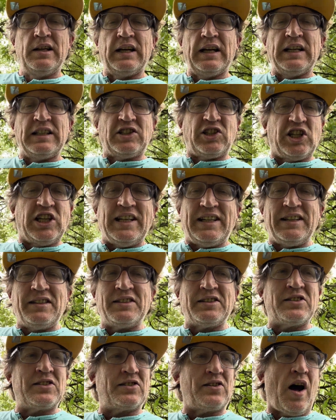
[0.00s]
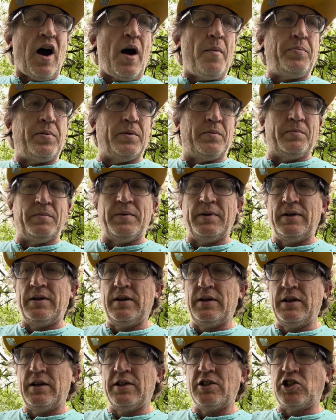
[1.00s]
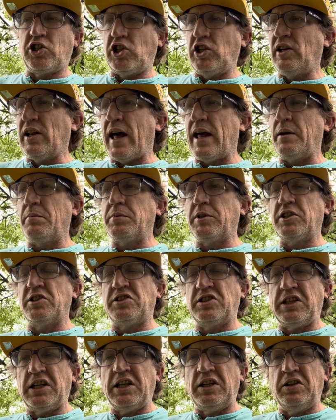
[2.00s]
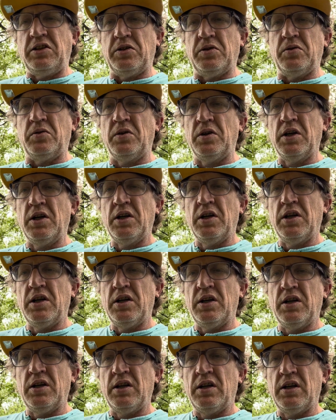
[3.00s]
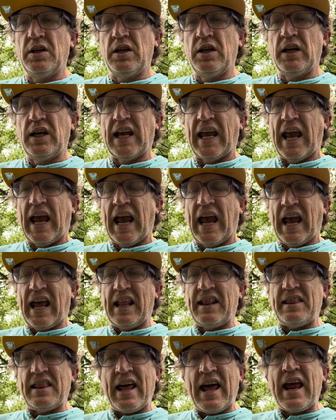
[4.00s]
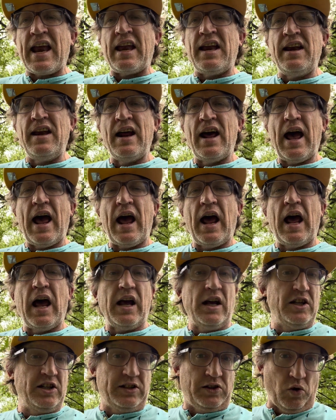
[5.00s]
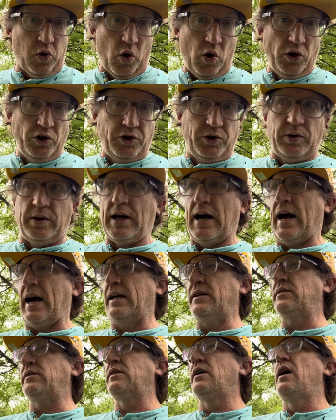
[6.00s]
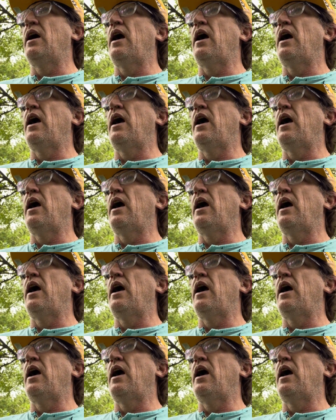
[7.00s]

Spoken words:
And she didn't stop him. She let him continue. And then told you guys,